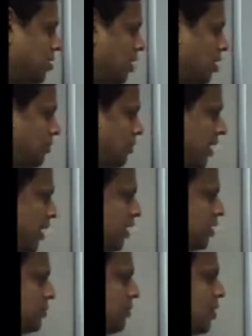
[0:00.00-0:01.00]
on
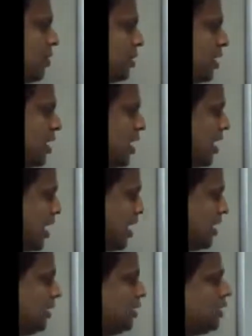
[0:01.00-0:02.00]
playing sport,
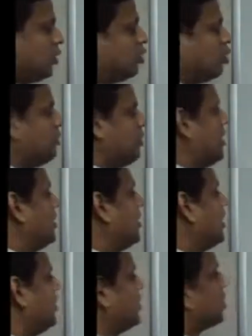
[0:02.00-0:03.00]
and either you could play
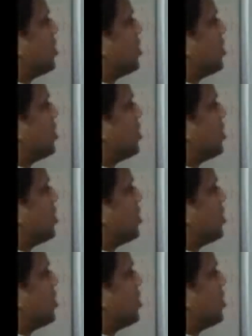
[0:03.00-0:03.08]
tennis